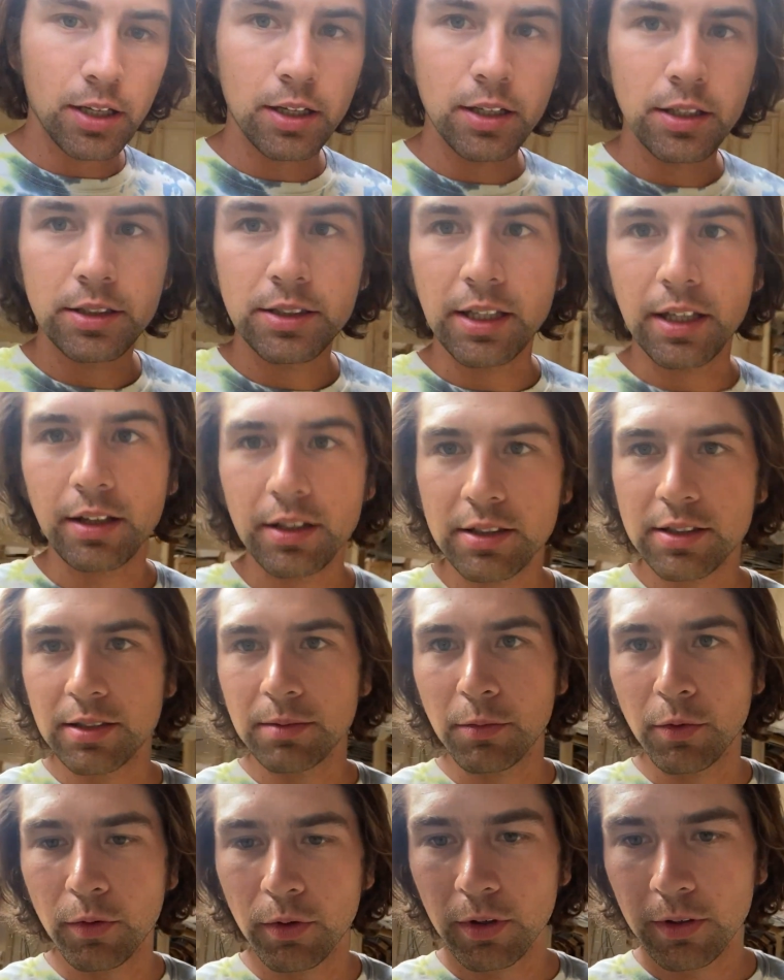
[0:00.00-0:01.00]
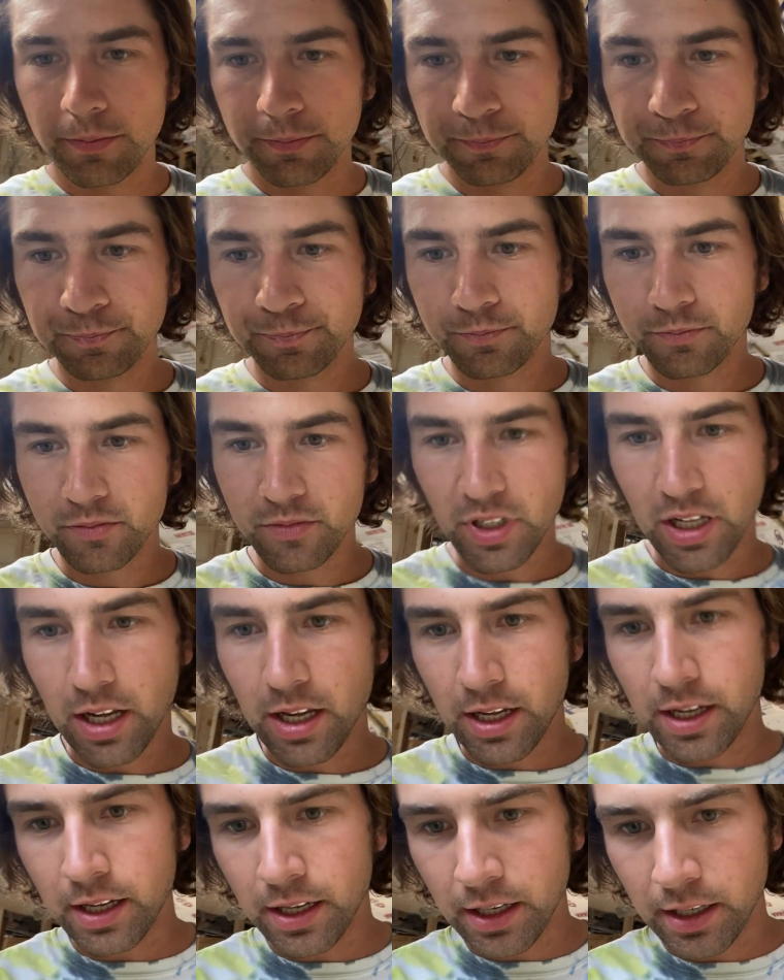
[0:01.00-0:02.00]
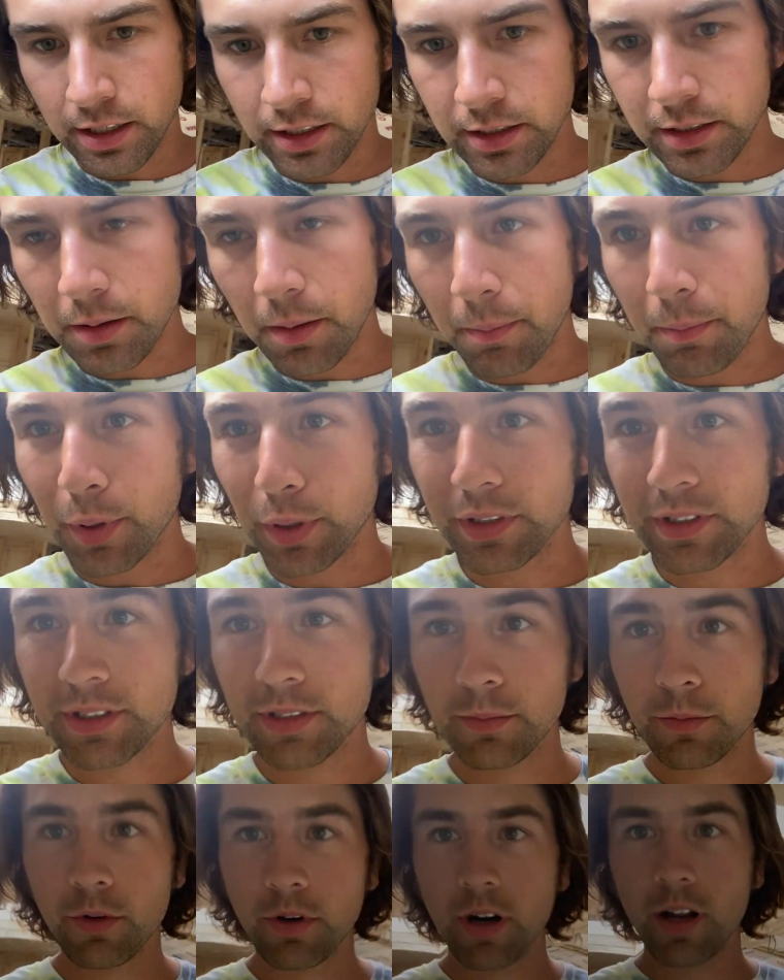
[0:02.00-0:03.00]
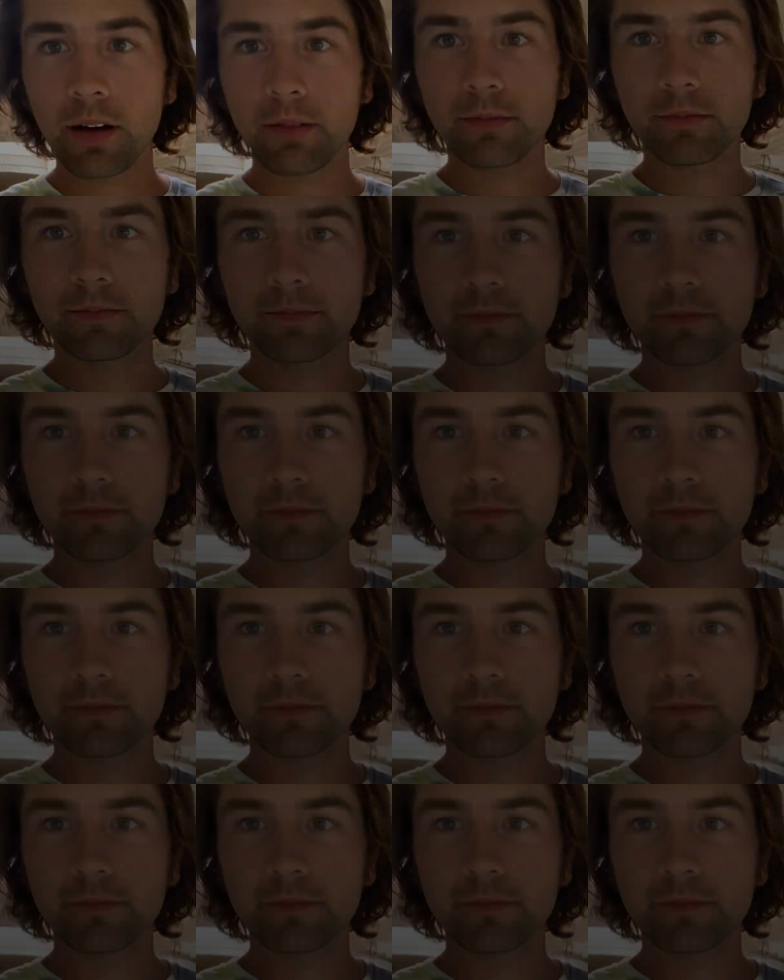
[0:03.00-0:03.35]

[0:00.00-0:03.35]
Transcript: sealing some more and putting some more up.